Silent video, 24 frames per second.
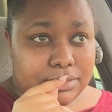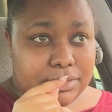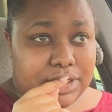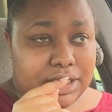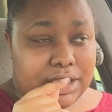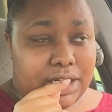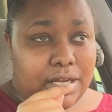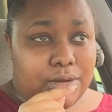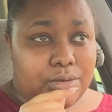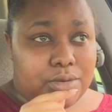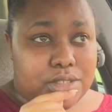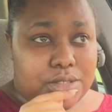
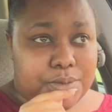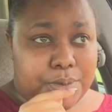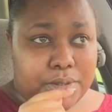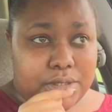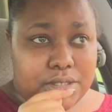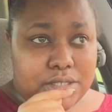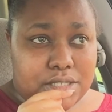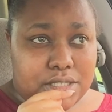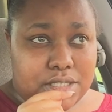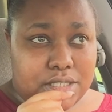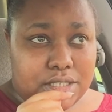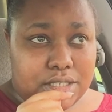that I was
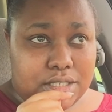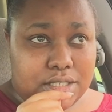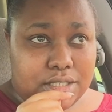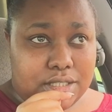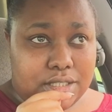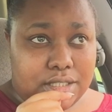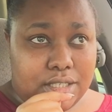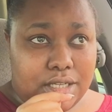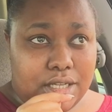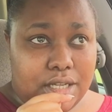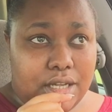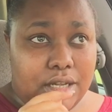supposed
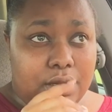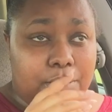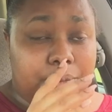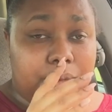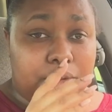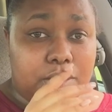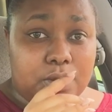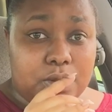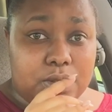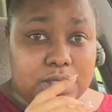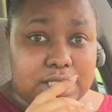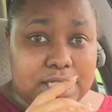to
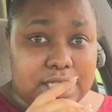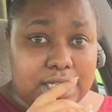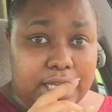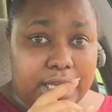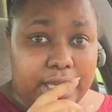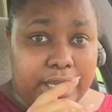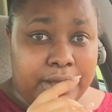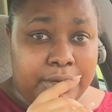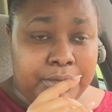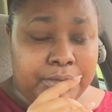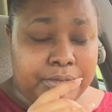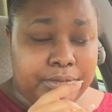upload
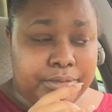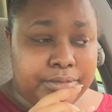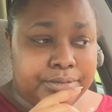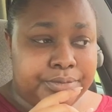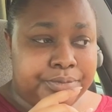today